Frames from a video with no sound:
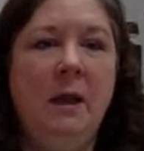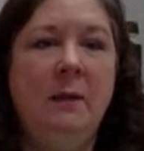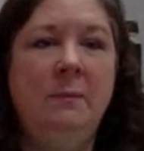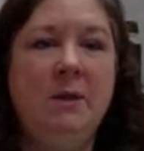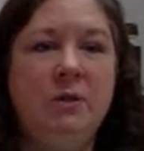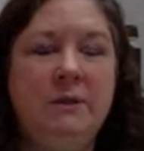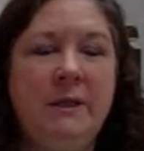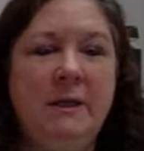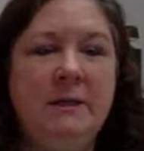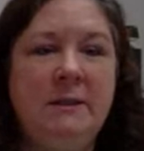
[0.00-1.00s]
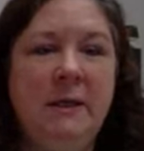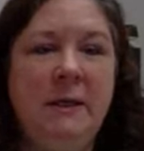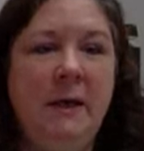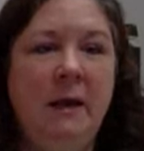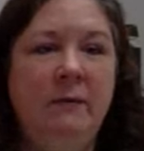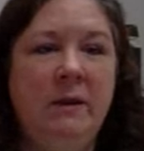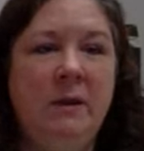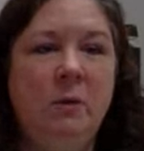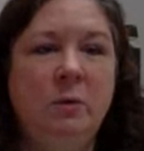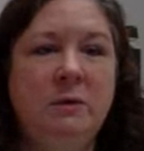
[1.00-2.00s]
In measure 16,
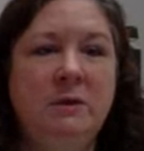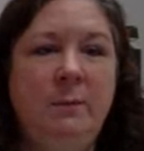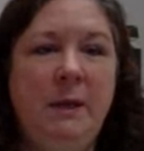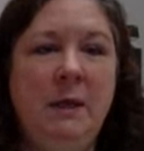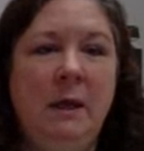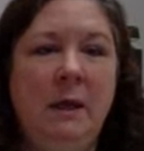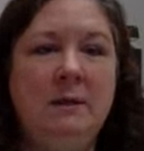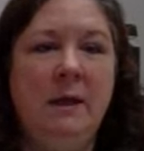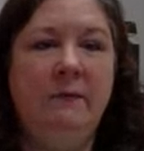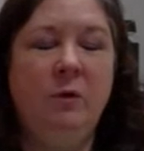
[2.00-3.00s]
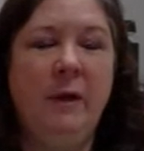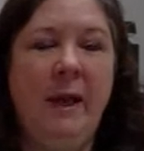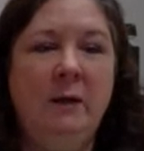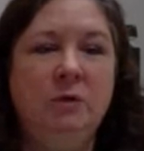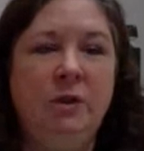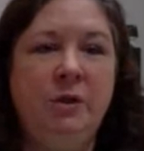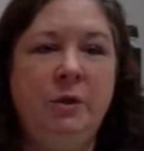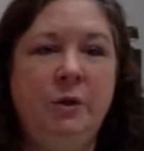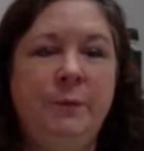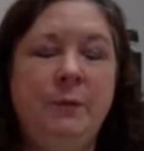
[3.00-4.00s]
everything will speak except for count
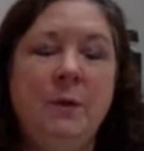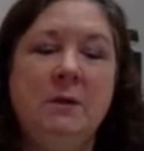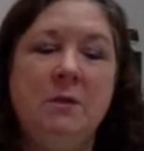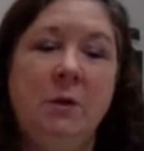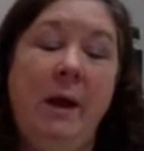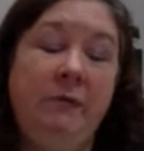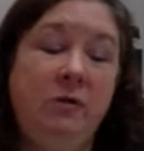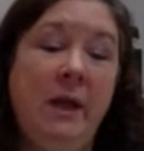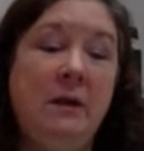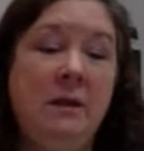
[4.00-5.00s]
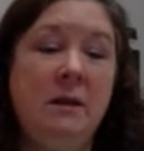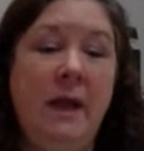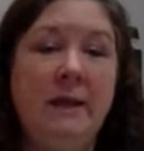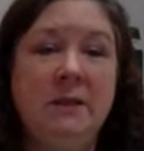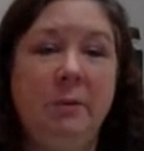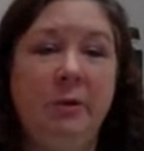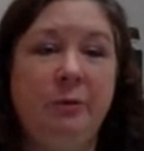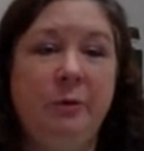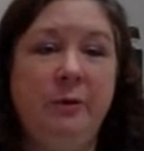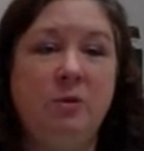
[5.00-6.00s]
2. So after counting the last couple
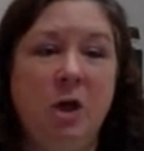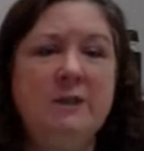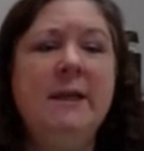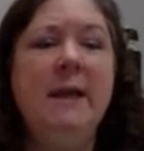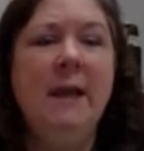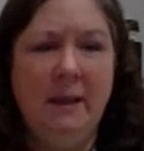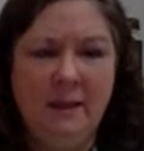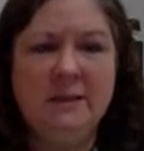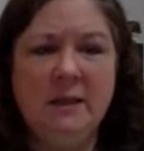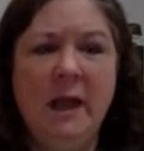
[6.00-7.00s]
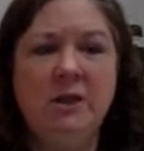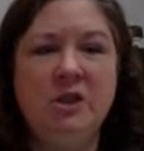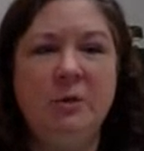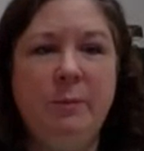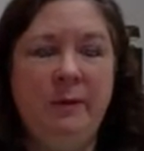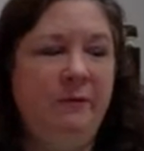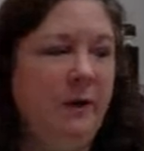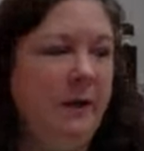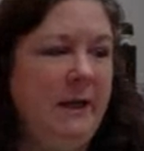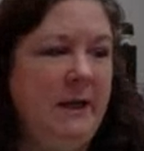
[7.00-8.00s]
of rhythm charts, this line should be
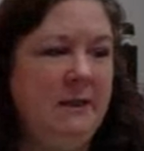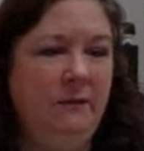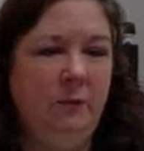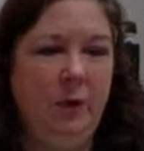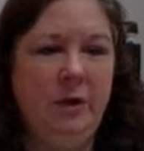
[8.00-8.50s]
fairly easy